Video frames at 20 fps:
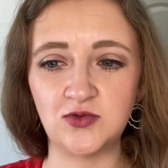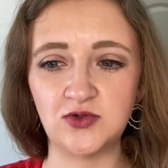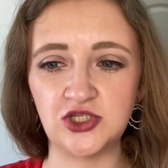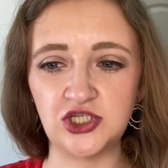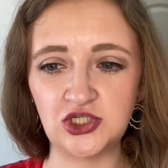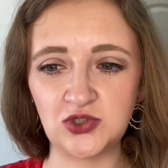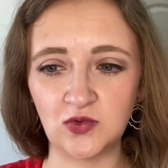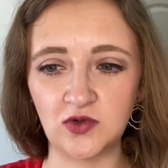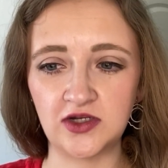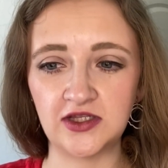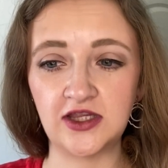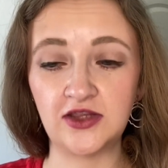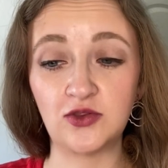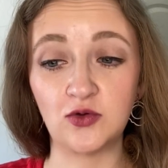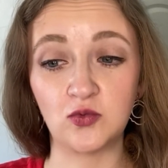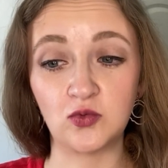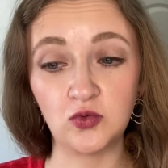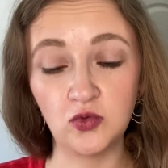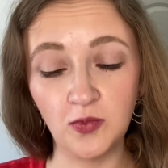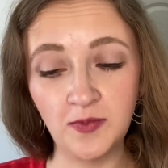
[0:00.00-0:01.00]
ensure that the
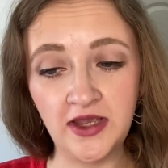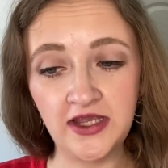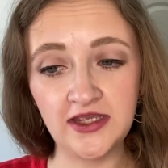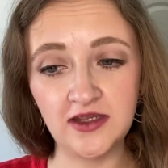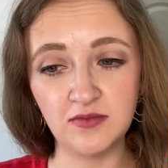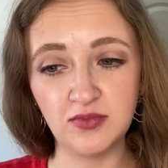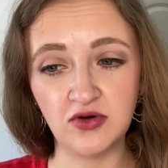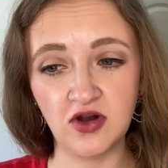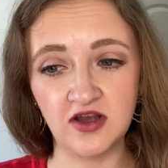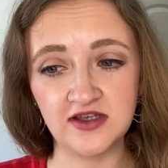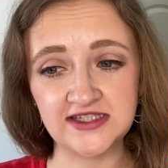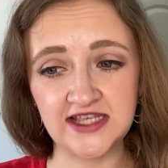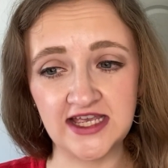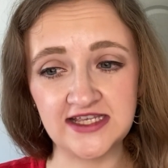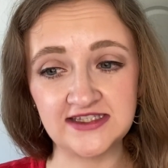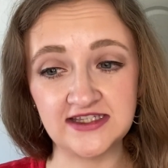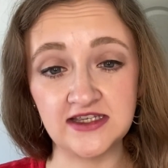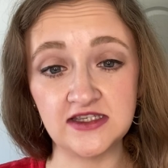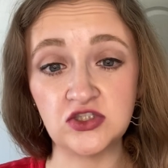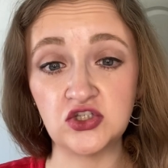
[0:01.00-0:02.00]
rulemaking
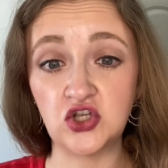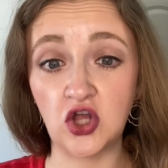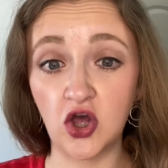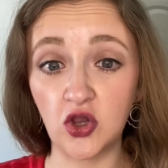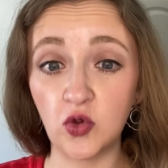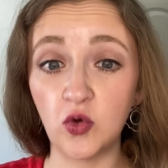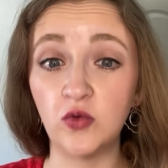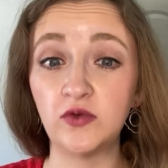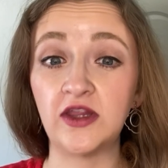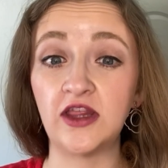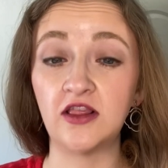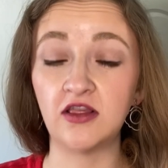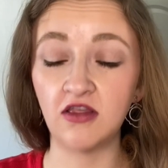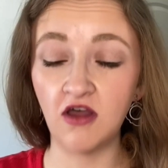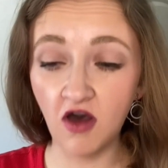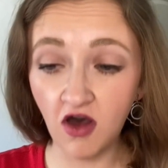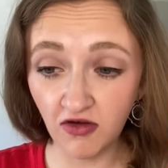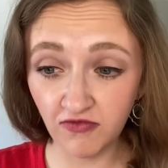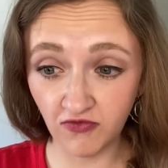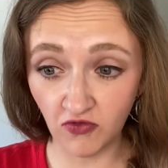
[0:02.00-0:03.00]
process is not only
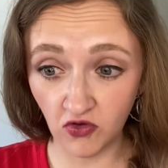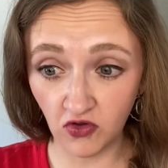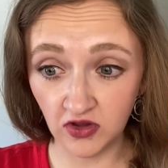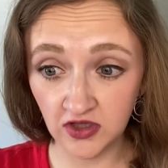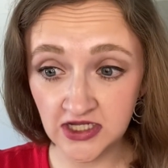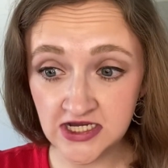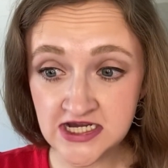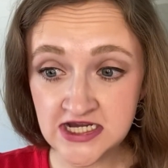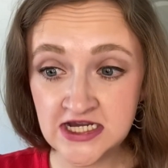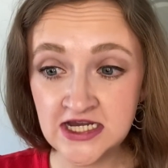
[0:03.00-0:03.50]
lawful,